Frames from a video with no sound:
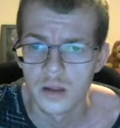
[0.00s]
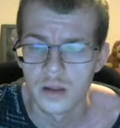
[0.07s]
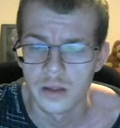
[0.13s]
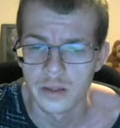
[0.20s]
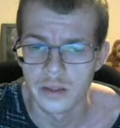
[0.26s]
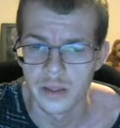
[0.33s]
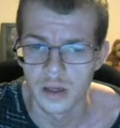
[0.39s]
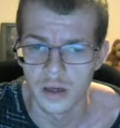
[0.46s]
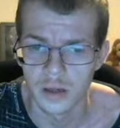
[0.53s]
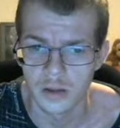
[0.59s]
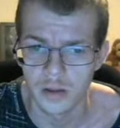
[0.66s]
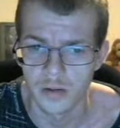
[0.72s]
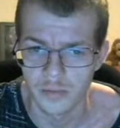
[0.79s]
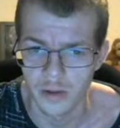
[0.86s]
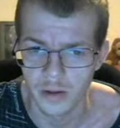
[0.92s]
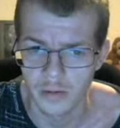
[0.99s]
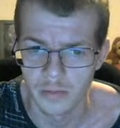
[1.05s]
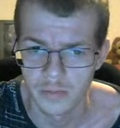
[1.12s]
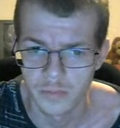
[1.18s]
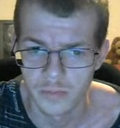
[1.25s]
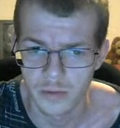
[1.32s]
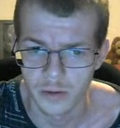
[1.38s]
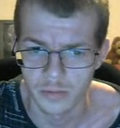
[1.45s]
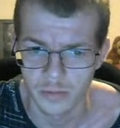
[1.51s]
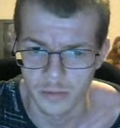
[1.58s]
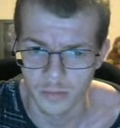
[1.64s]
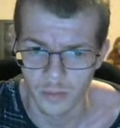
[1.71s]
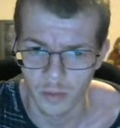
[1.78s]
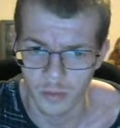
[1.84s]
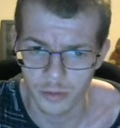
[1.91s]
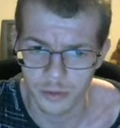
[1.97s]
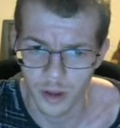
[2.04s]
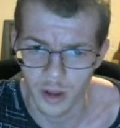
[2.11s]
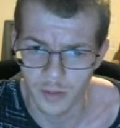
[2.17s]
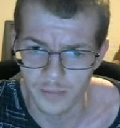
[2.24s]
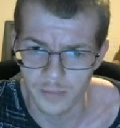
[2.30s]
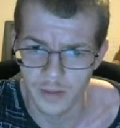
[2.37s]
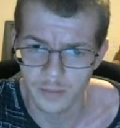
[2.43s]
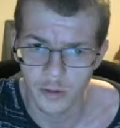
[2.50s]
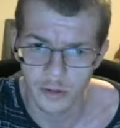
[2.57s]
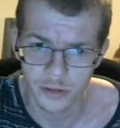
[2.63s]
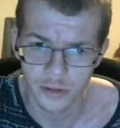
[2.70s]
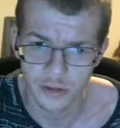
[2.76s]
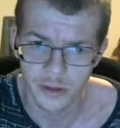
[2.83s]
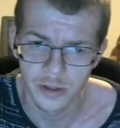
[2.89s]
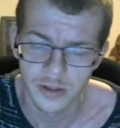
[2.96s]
Yeah, I don't know. Don't know what time it was.